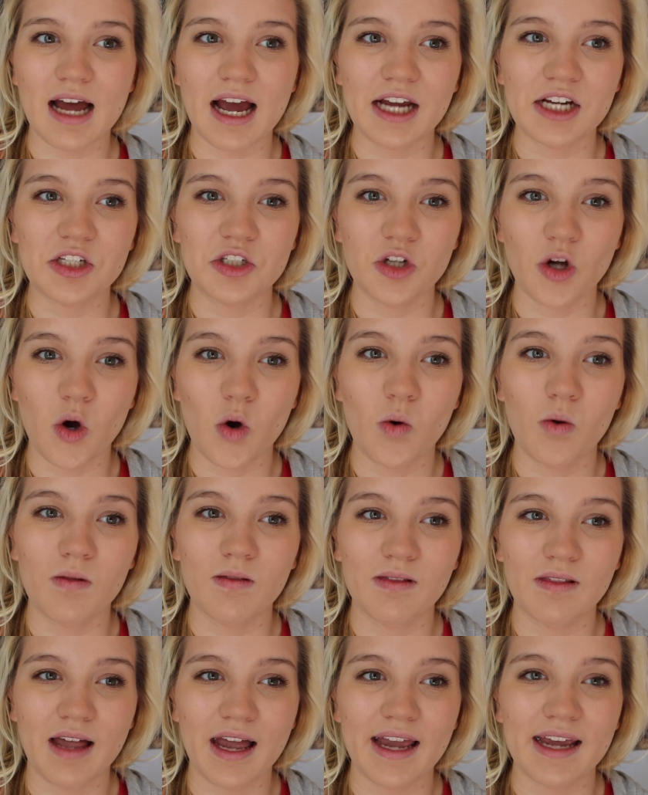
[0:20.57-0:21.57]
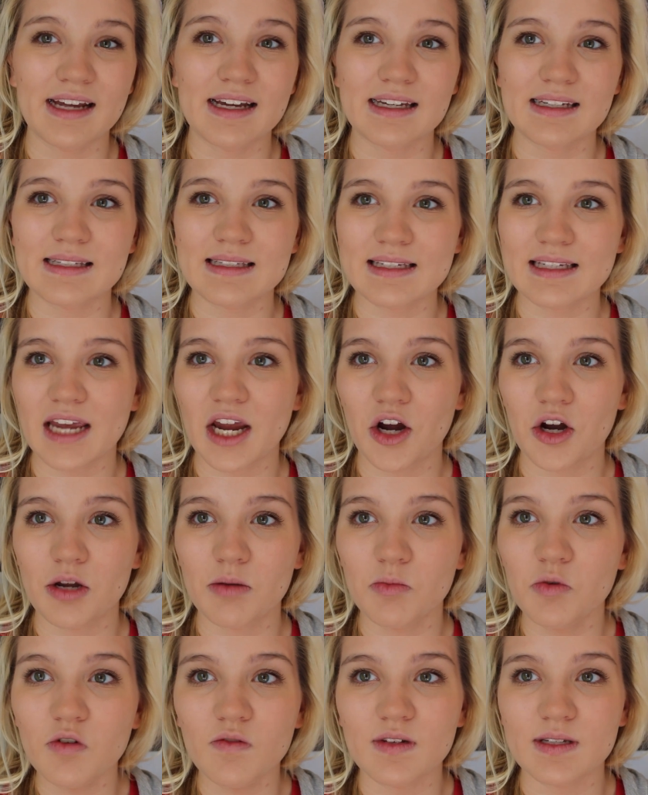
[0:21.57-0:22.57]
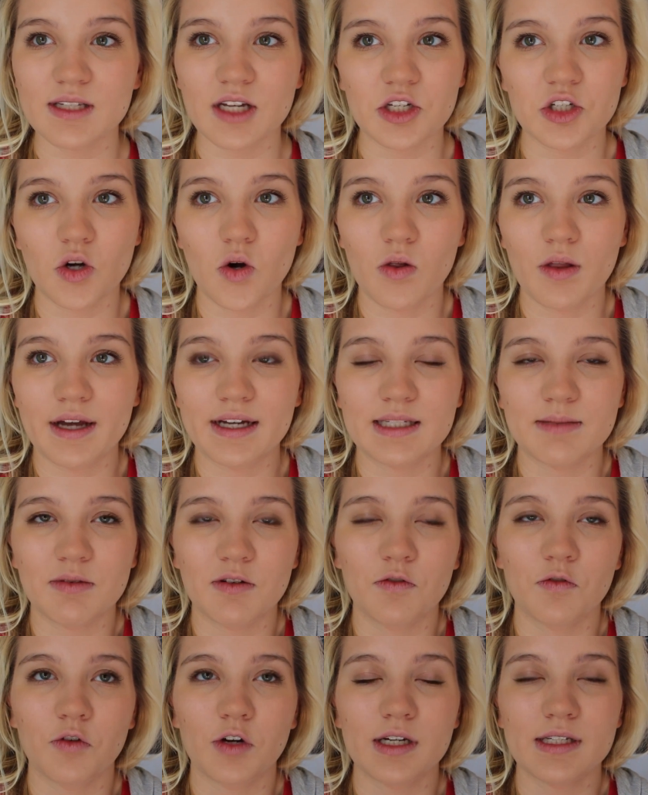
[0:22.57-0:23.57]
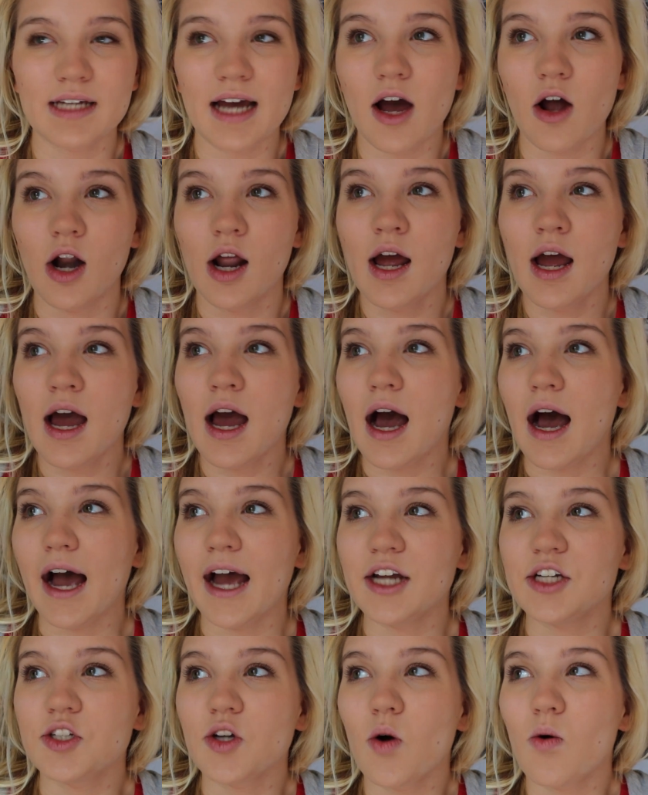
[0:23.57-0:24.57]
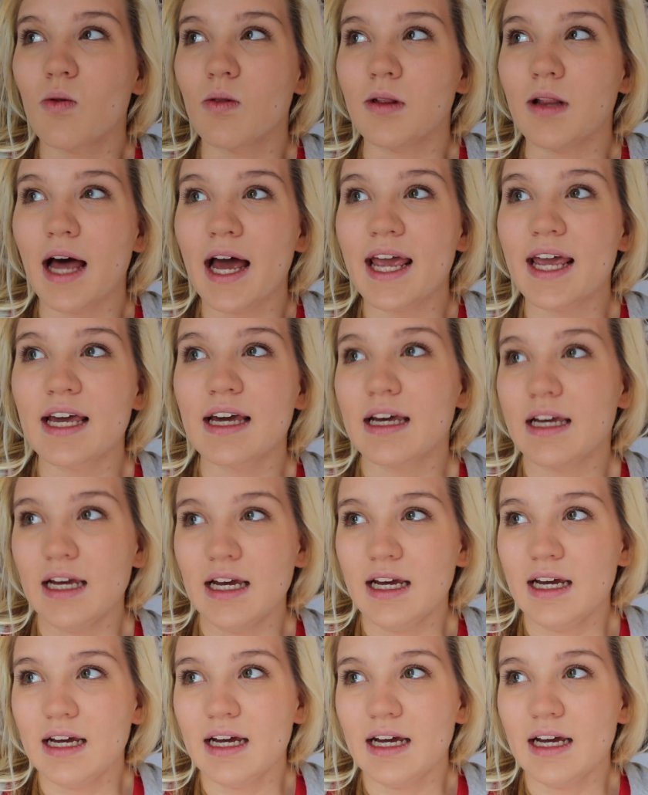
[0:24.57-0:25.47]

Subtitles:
I don't like scary movies. I don't like to be freaked out. I don't like